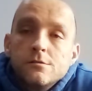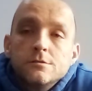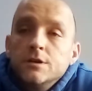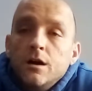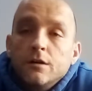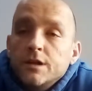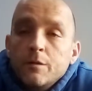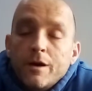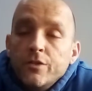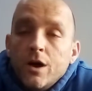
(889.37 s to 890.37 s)
yeah, I've done
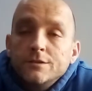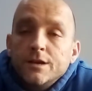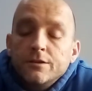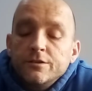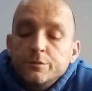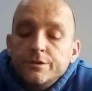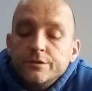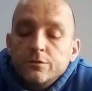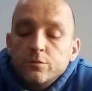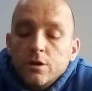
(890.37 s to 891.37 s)
about 9, 10
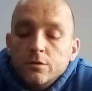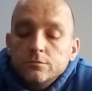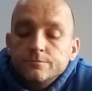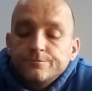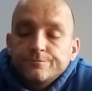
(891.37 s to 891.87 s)
Christmases as well.